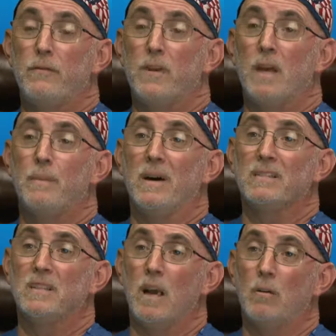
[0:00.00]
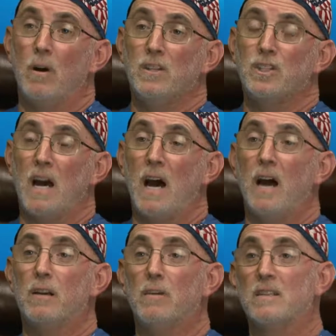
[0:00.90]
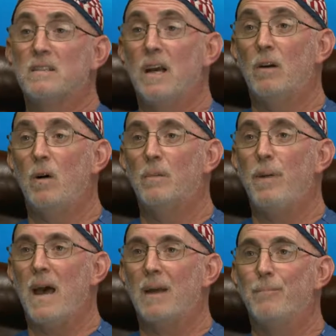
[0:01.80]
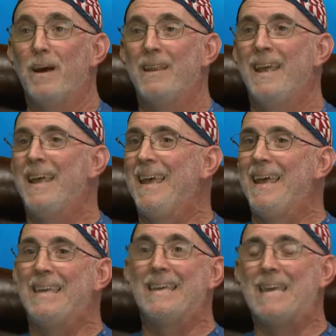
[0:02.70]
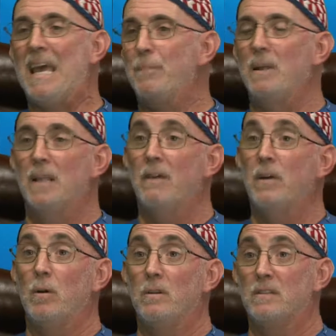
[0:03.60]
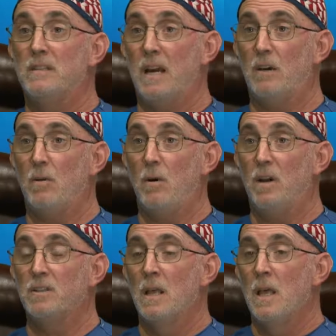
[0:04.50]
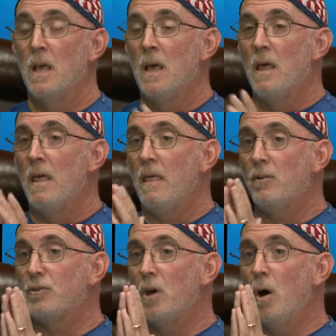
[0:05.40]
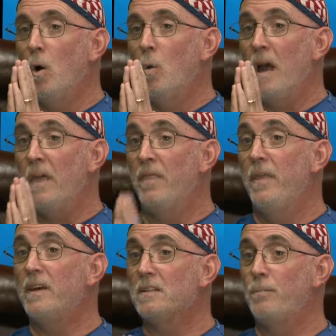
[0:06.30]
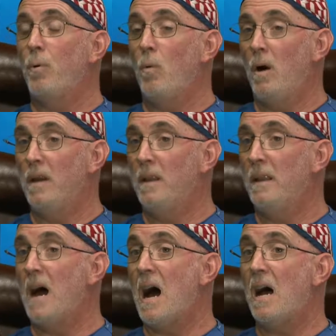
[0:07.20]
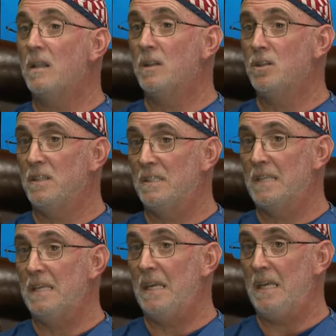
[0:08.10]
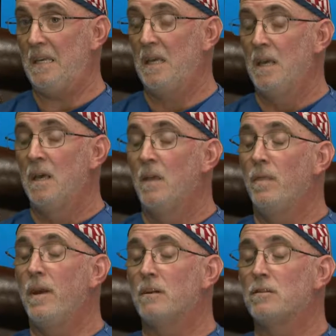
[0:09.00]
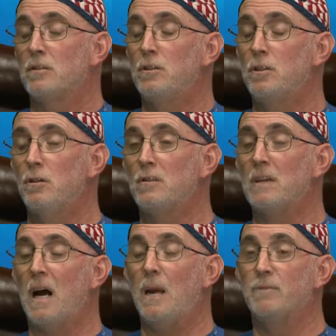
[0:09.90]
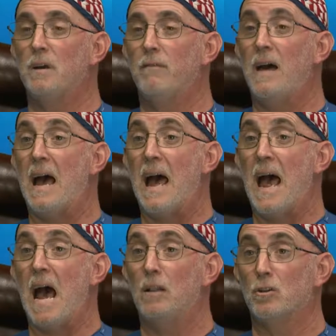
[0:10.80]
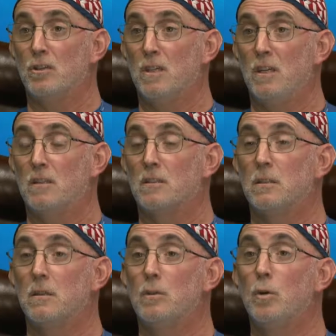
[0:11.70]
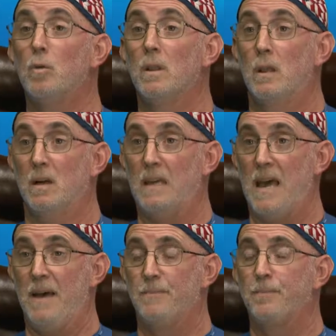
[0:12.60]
if you give them a steroid shot or a steroid pack, but you can't be living on steroids. So at this point, knowledge is key. There's two types of allergies you would look at.